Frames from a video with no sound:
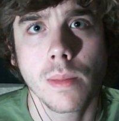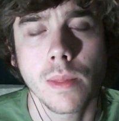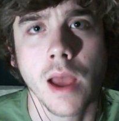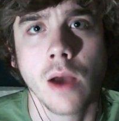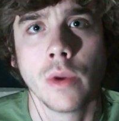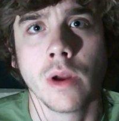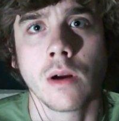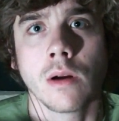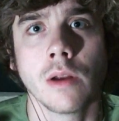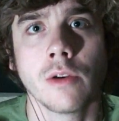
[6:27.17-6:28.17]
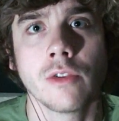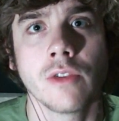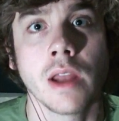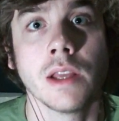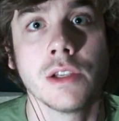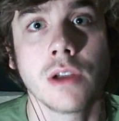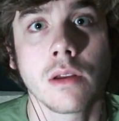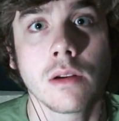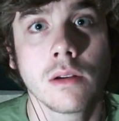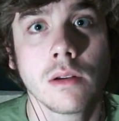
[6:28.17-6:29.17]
Now we are understanding each other.